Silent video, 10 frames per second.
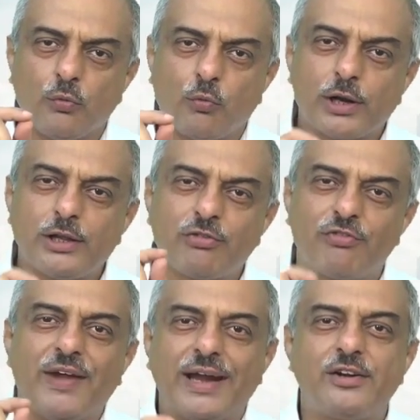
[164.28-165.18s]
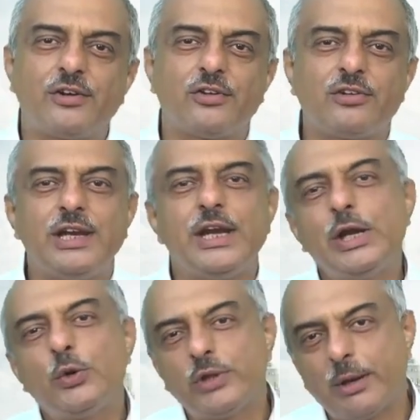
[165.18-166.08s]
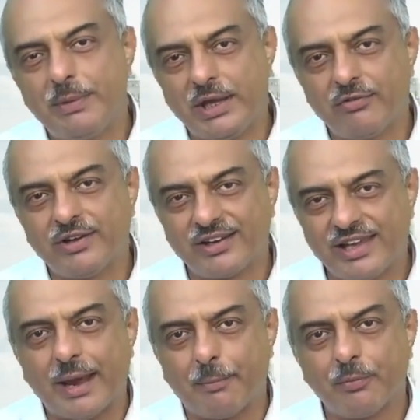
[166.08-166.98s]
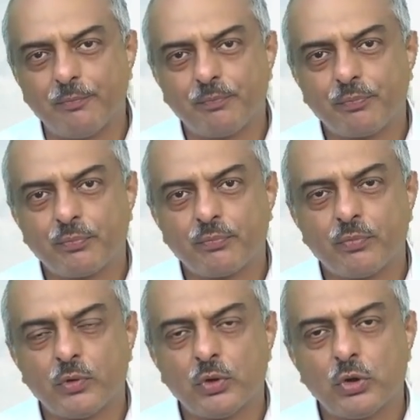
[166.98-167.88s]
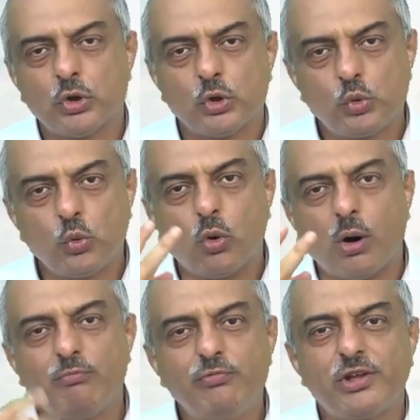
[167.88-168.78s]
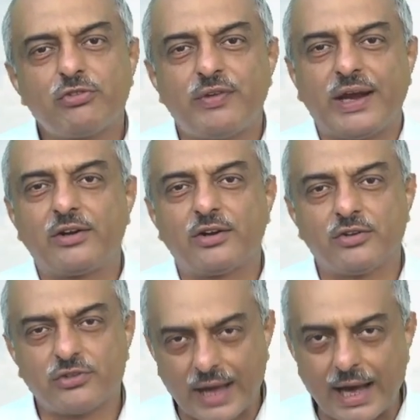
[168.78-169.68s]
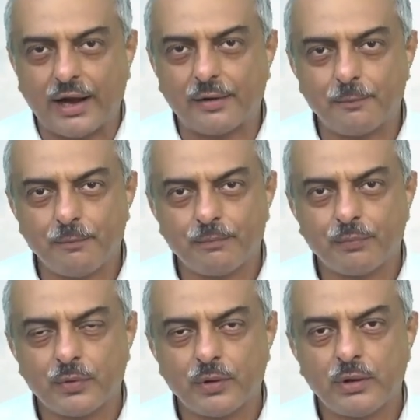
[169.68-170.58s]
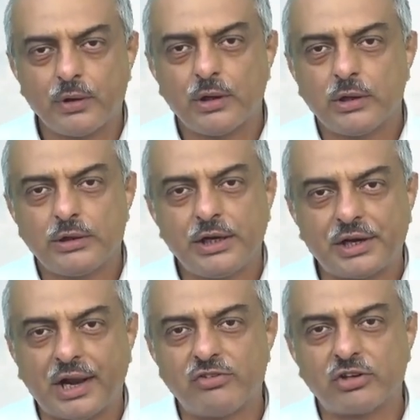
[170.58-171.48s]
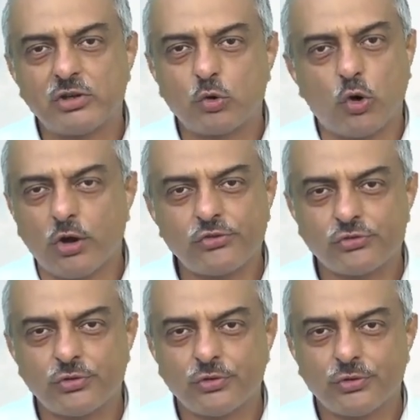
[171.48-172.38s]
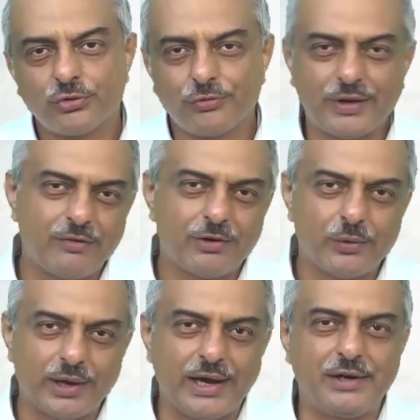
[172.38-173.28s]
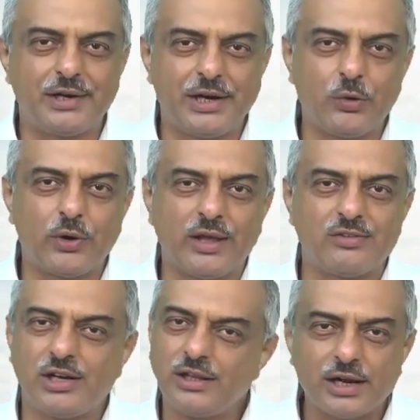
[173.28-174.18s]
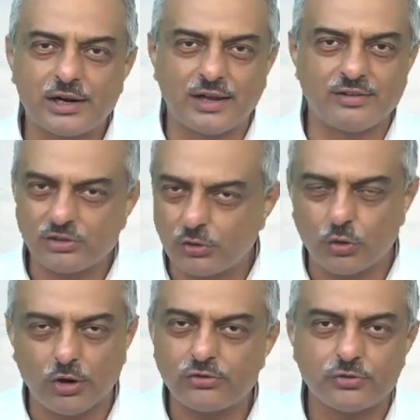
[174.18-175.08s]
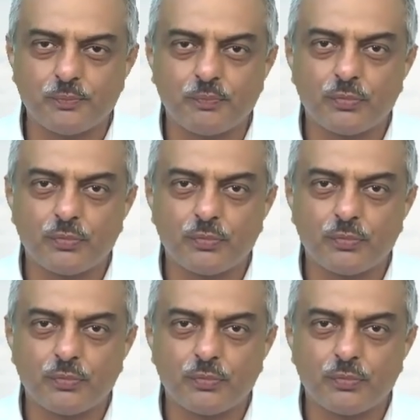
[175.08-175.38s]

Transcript: What are the factors leading to that behavior gap? Two obvious factors are the transaction costs. So whenever you are entering or exiting, there are transaction costs,